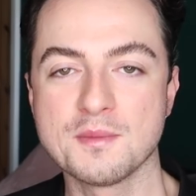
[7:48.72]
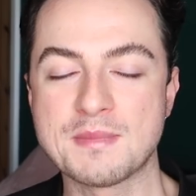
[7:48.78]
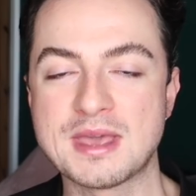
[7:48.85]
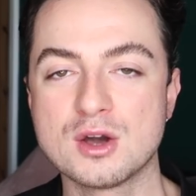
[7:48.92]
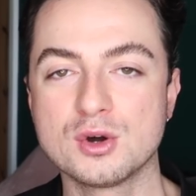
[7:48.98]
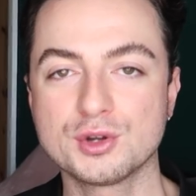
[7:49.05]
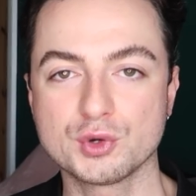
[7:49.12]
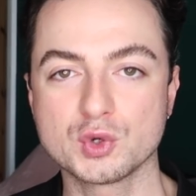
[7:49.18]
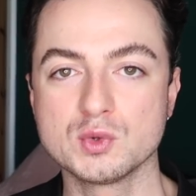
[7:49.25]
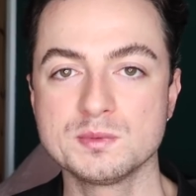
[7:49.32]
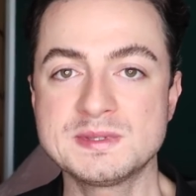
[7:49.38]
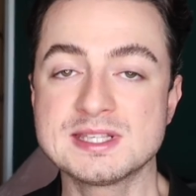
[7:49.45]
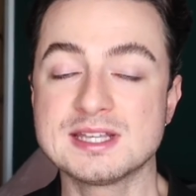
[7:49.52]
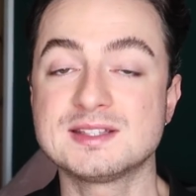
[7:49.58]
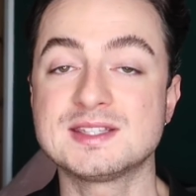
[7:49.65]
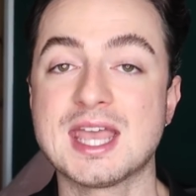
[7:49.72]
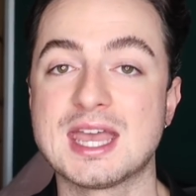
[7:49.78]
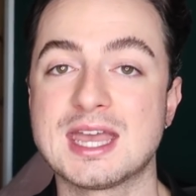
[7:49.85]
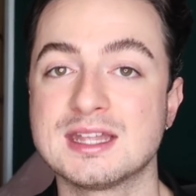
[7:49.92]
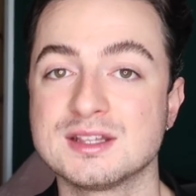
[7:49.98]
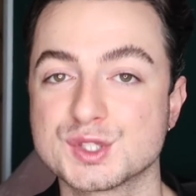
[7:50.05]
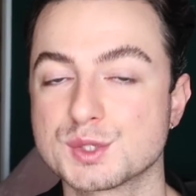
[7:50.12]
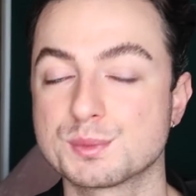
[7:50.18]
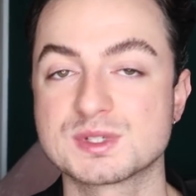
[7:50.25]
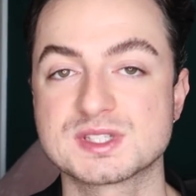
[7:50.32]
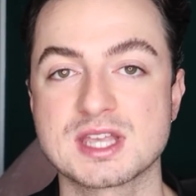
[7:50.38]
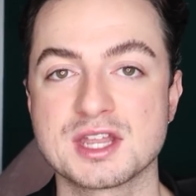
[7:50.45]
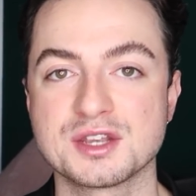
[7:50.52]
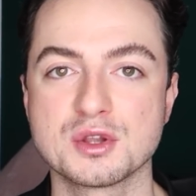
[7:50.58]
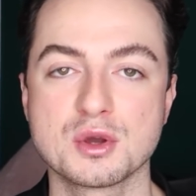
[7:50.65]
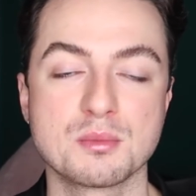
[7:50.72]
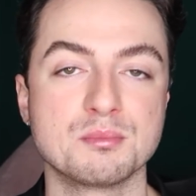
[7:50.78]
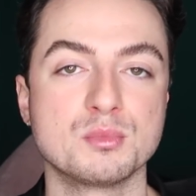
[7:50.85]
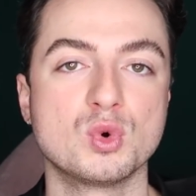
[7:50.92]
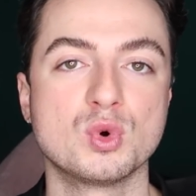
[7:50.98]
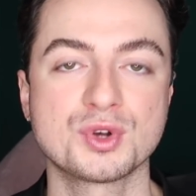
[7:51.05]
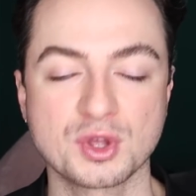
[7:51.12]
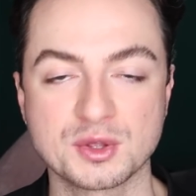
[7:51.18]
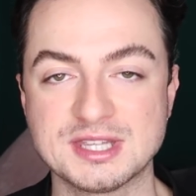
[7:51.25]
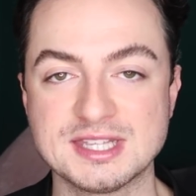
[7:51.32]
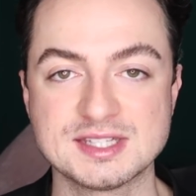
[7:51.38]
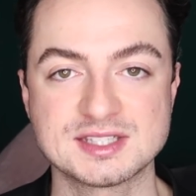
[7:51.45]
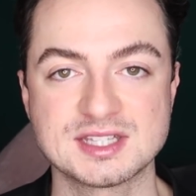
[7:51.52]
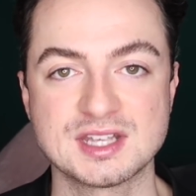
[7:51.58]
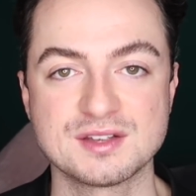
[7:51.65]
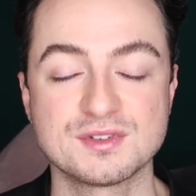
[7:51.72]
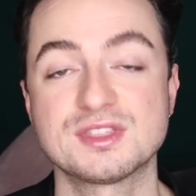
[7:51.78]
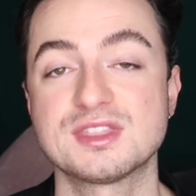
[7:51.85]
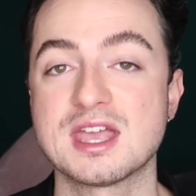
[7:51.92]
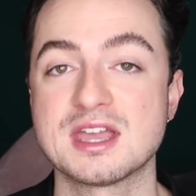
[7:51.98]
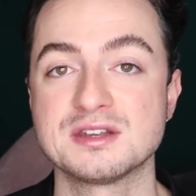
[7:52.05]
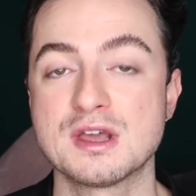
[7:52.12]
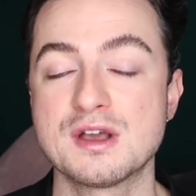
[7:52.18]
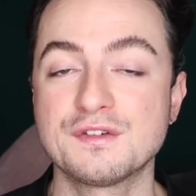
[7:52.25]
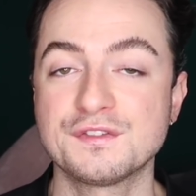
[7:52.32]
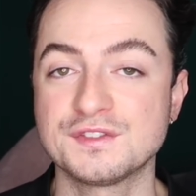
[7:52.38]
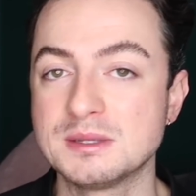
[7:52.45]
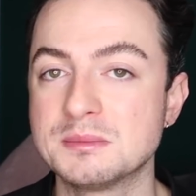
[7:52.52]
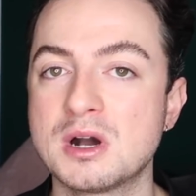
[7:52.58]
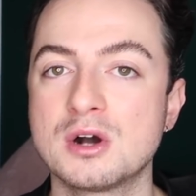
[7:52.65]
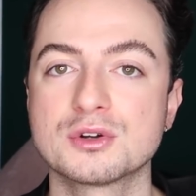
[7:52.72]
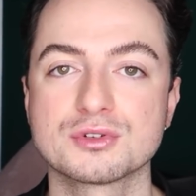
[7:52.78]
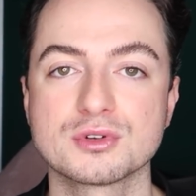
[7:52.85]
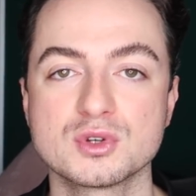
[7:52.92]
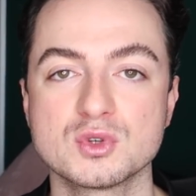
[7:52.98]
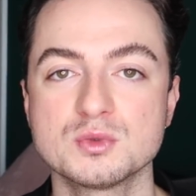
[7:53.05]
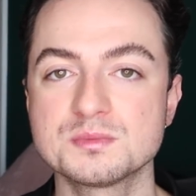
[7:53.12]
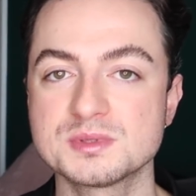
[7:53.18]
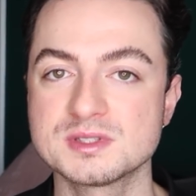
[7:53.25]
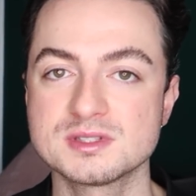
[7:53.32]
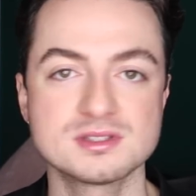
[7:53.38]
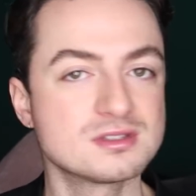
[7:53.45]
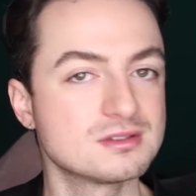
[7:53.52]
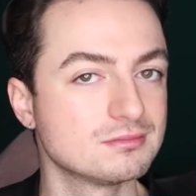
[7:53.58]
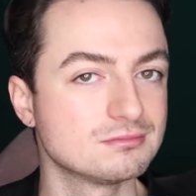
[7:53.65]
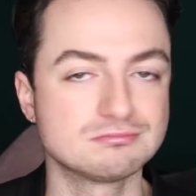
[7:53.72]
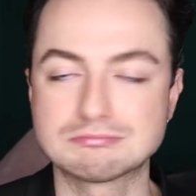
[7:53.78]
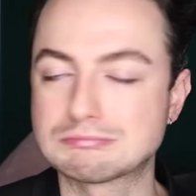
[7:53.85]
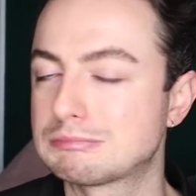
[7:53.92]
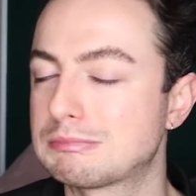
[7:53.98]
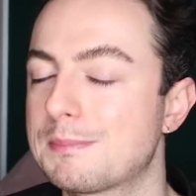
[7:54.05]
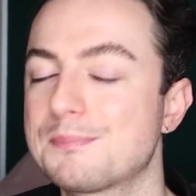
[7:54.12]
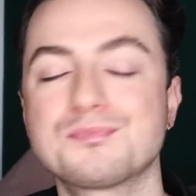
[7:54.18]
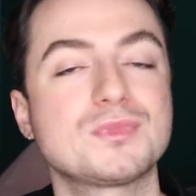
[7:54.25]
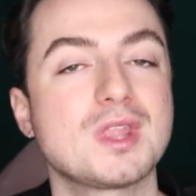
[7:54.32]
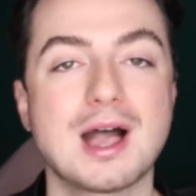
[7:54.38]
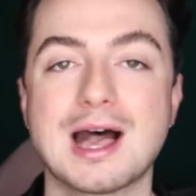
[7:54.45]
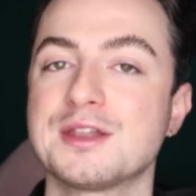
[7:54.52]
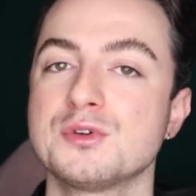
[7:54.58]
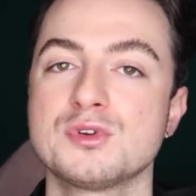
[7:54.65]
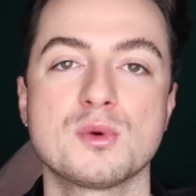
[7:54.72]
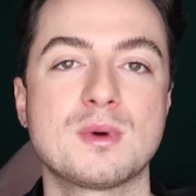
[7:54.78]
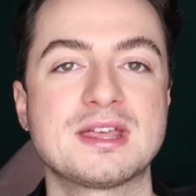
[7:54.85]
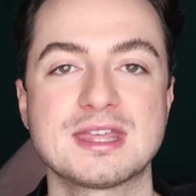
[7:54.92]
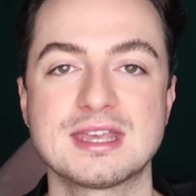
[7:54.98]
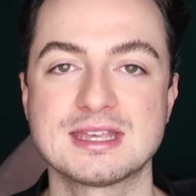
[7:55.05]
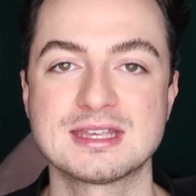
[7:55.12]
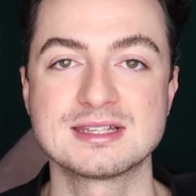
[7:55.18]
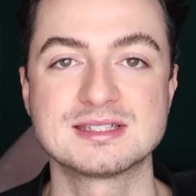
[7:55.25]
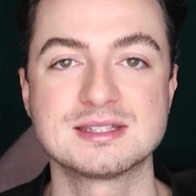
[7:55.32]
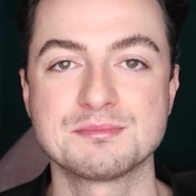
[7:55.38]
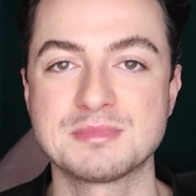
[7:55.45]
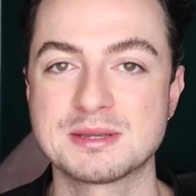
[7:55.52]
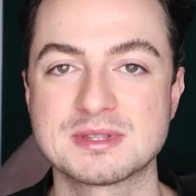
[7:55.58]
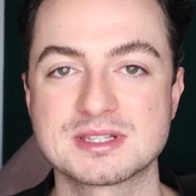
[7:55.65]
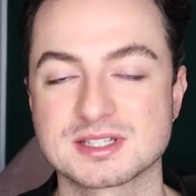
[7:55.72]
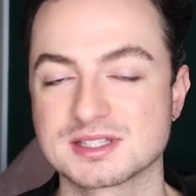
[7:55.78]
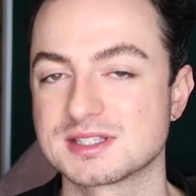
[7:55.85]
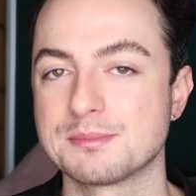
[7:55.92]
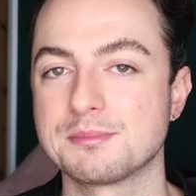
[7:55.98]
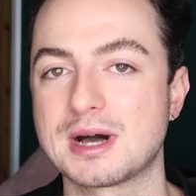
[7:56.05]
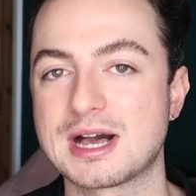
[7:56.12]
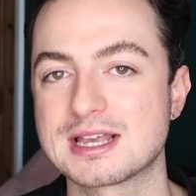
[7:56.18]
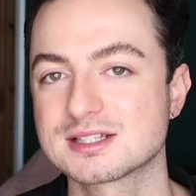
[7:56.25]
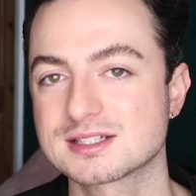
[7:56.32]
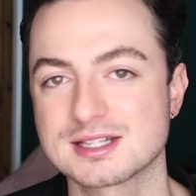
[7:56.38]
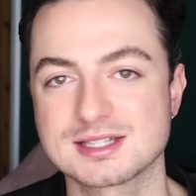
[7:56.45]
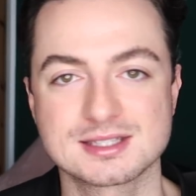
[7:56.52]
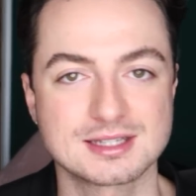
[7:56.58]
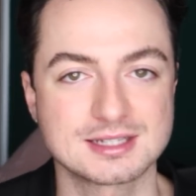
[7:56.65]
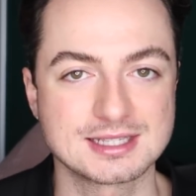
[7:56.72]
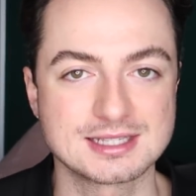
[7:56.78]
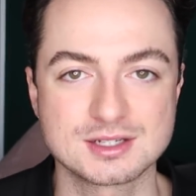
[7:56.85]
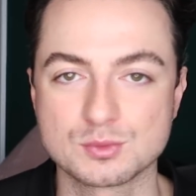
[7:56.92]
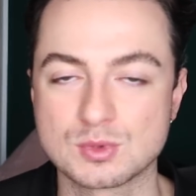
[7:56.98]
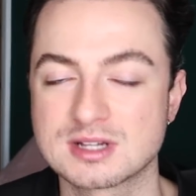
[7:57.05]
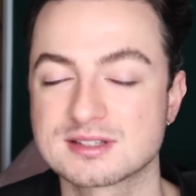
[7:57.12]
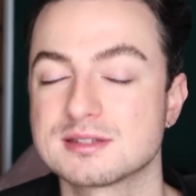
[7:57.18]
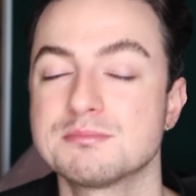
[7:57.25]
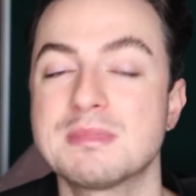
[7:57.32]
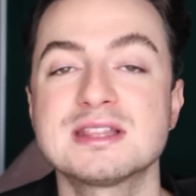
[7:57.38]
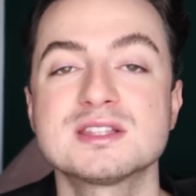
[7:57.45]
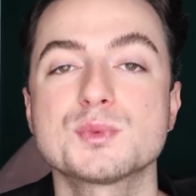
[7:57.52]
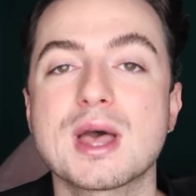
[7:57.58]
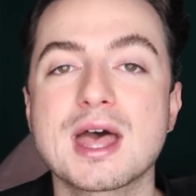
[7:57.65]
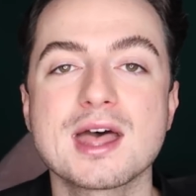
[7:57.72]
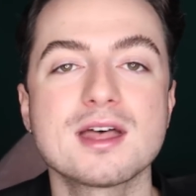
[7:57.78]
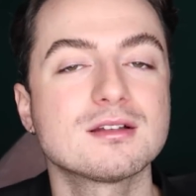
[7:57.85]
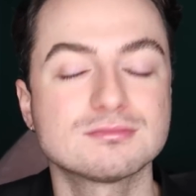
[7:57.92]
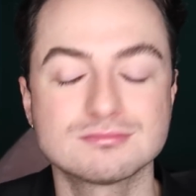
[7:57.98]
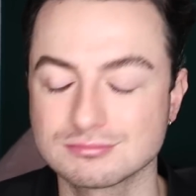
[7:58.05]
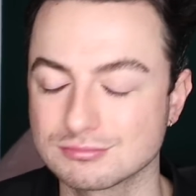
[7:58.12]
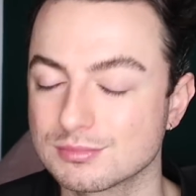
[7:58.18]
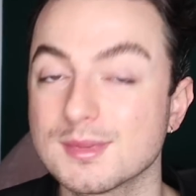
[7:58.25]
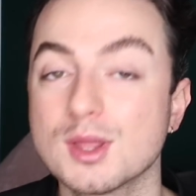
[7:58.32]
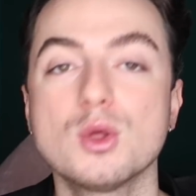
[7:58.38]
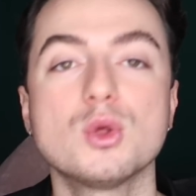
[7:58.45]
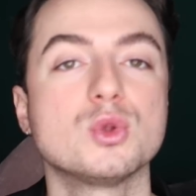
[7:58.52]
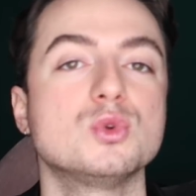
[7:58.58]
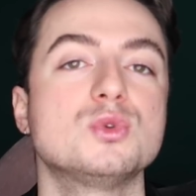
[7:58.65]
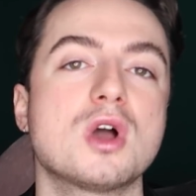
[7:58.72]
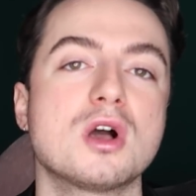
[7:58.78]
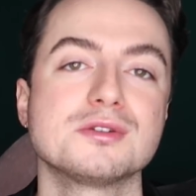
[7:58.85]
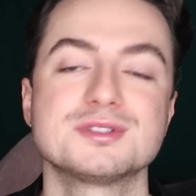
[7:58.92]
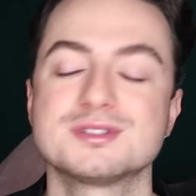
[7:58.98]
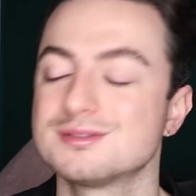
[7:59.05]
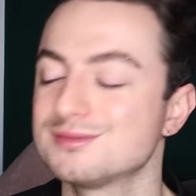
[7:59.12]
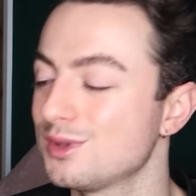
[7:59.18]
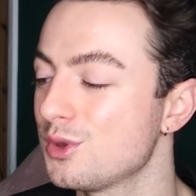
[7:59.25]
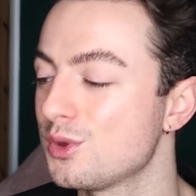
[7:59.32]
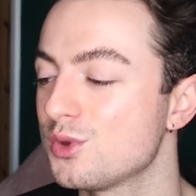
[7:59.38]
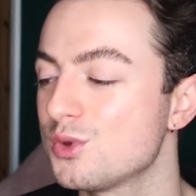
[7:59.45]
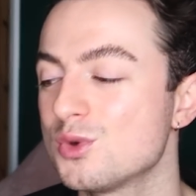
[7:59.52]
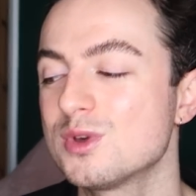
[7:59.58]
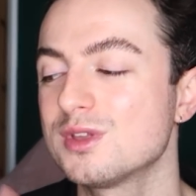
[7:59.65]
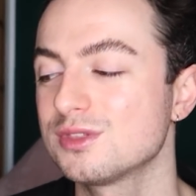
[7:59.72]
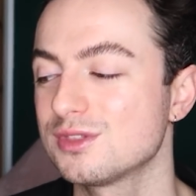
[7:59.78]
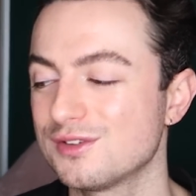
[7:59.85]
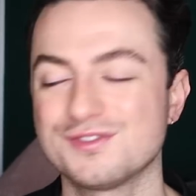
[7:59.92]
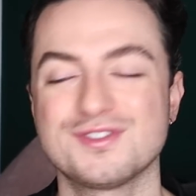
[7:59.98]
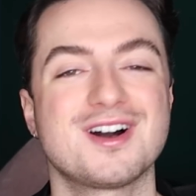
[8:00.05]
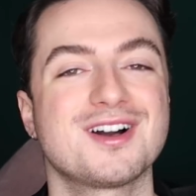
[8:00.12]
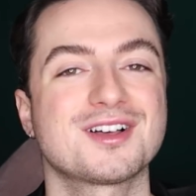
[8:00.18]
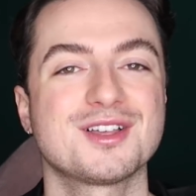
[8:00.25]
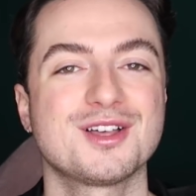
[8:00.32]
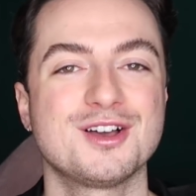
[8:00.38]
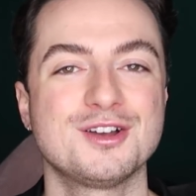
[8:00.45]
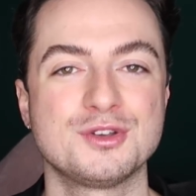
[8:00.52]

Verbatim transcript: male groups tend to present more cohesive than female groups. I don't know why that is. Maybe that's because I'm biased because I studied and worked in menswear. Who knows? Who the fuck